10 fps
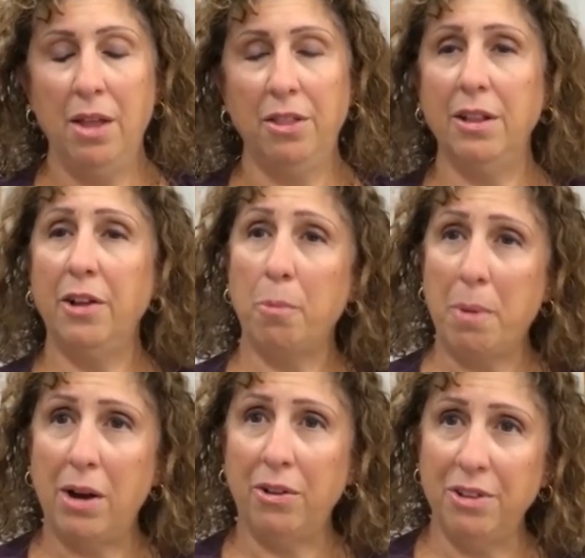liquor
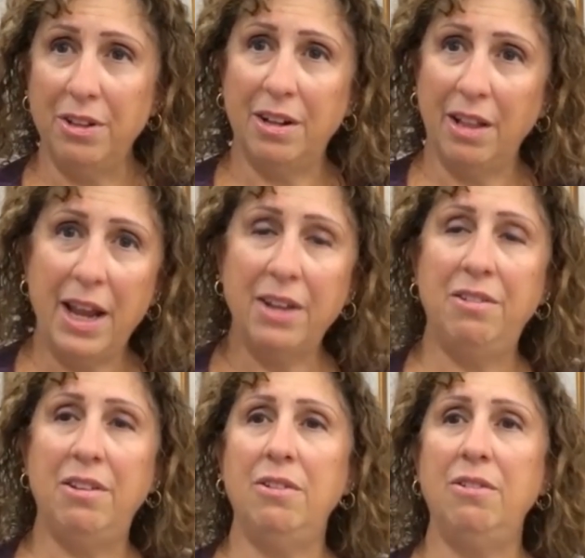bottles and the
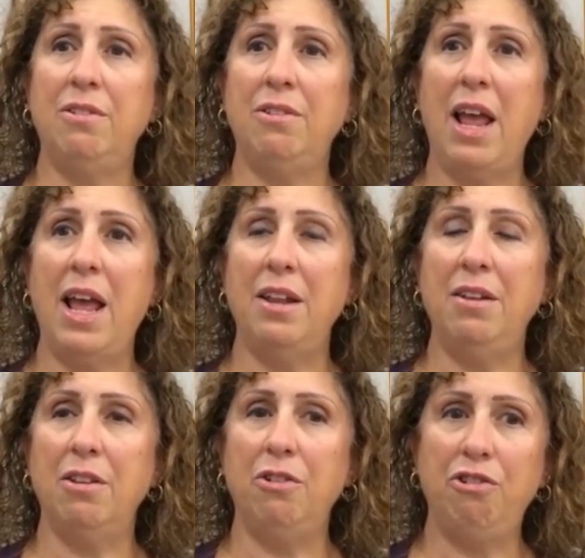glasses,
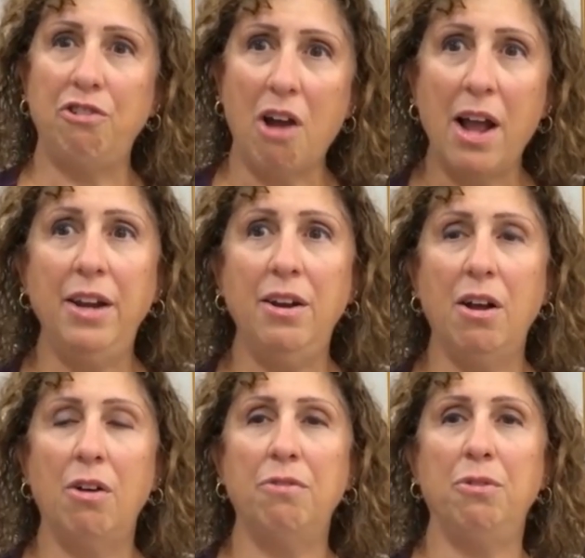and the shine
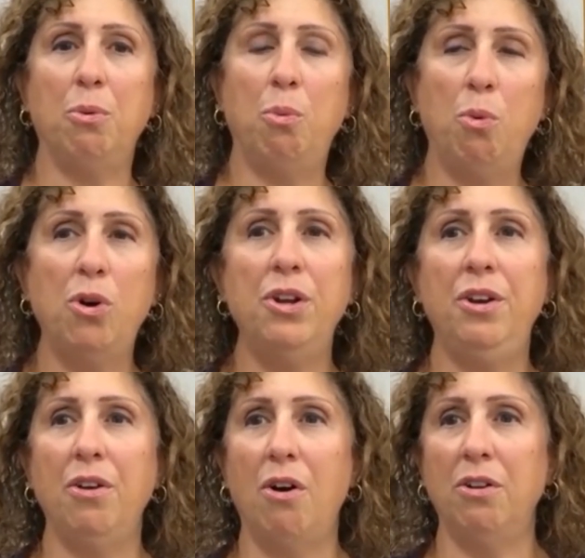of the
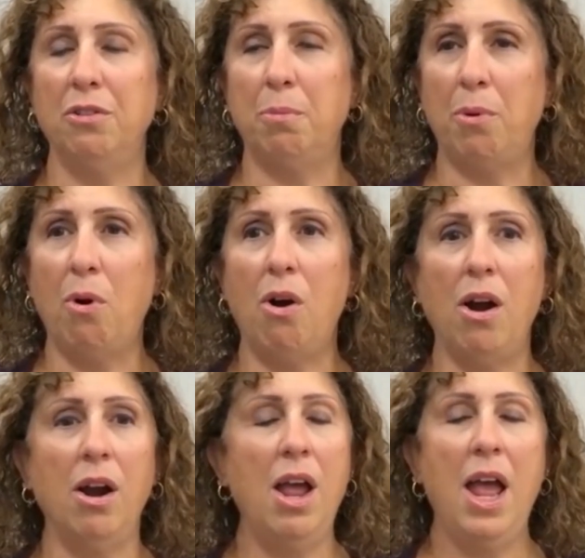wood on the
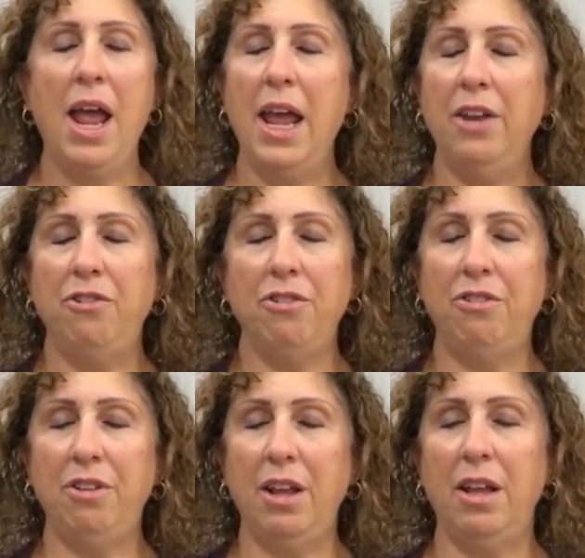bar. It
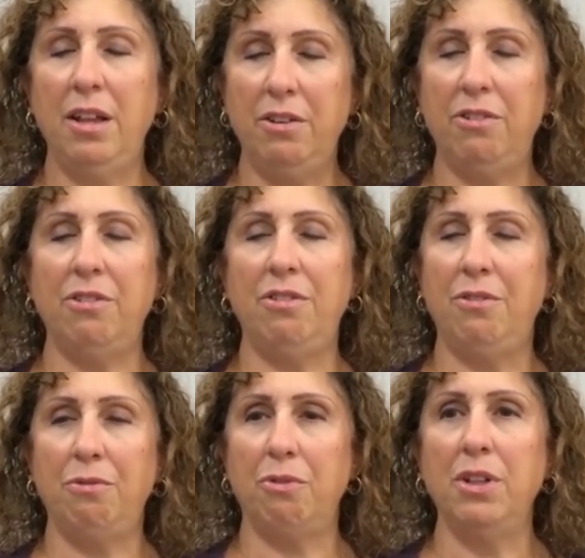just
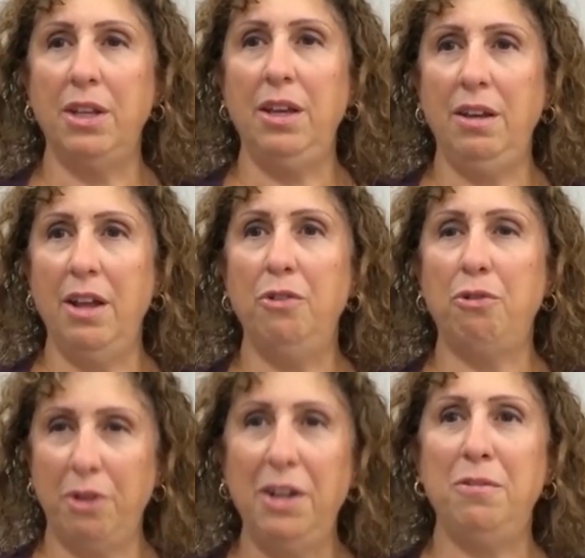really
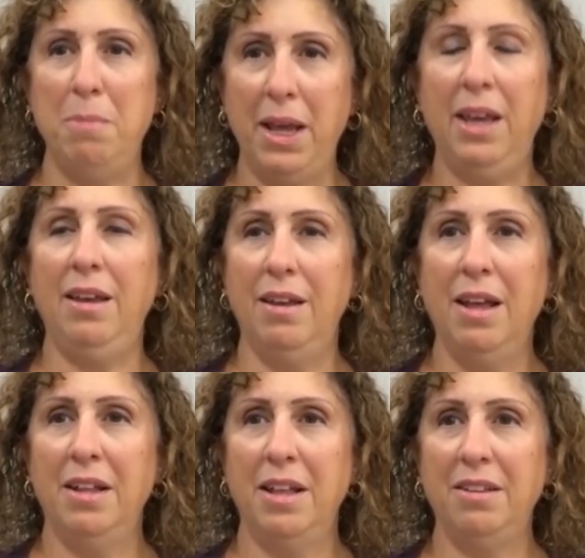intrigued me.
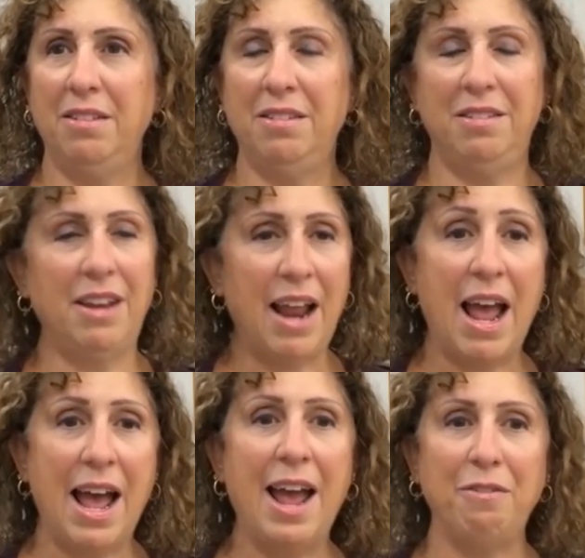I said I
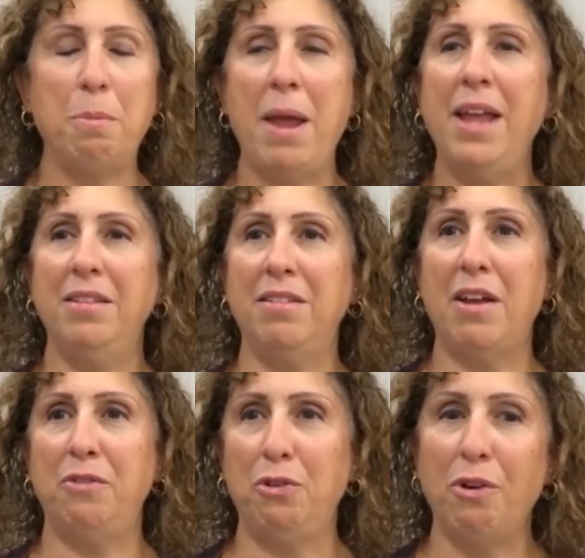have to paint this,
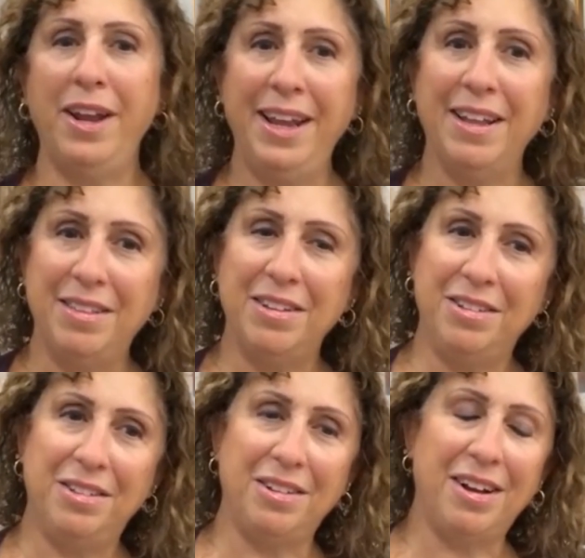I have to try and get
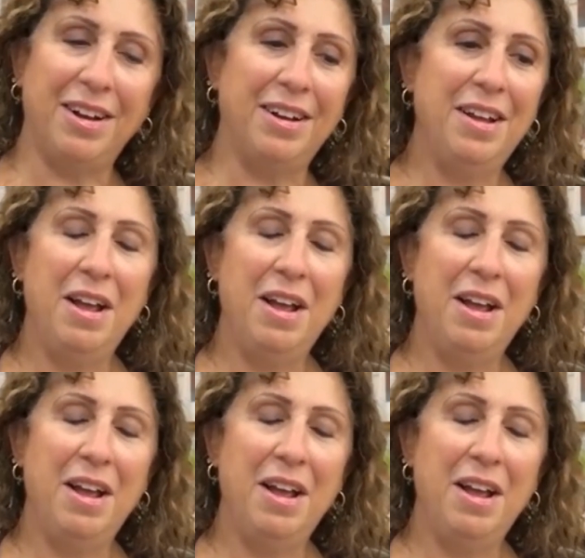this on